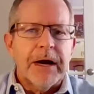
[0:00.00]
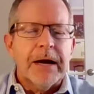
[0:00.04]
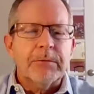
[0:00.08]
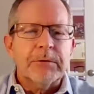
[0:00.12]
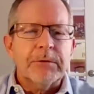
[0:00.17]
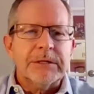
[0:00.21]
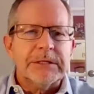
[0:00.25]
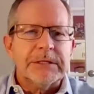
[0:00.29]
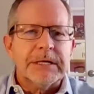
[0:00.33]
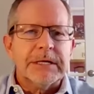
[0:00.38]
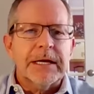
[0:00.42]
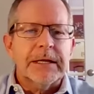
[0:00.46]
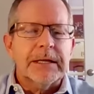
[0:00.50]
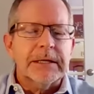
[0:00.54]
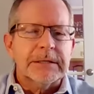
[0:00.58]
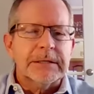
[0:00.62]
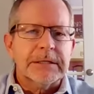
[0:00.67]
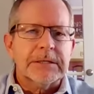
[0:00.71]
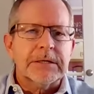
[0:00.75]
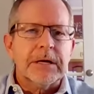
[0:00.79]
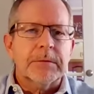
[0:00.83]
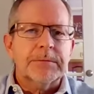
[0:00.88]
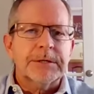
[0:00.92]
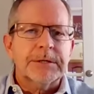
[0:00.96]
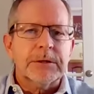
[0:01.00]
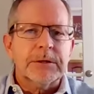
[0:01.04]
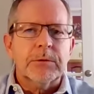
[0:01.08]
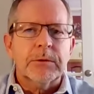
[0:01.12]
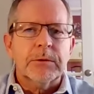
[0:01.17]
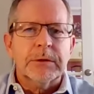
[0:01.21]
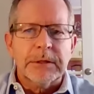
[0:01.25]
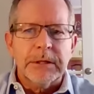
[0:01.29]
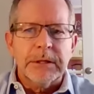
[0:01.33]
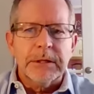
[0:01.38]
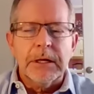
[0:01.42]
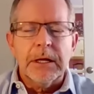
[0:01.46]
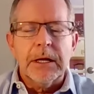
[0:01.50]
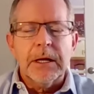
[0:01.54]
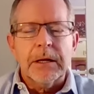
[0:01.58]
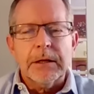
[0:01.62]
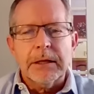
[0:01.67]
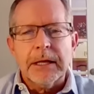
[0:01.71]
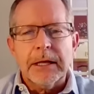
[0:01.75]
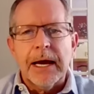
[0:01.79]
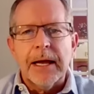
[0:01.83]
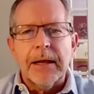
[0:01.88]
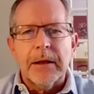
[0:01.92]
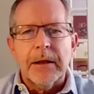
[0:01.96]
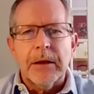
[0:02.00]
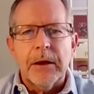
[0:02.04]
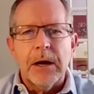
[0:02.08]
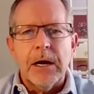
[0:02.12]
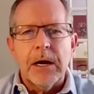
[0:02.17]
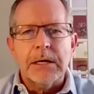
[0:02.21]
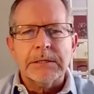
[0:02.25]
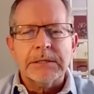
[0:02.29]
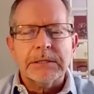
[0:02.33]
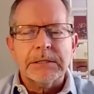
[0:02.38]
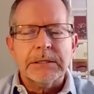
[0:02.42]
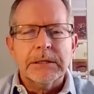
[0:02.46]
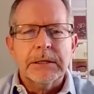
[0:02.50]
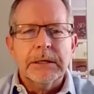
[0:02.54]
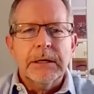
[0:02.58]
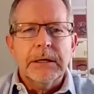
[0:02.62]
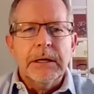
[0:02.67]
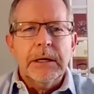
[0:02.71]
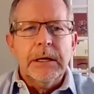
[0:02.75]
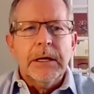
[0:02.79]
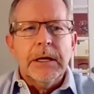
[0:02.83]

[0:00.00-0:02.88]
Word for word: I would say that subsequent to that, that loss,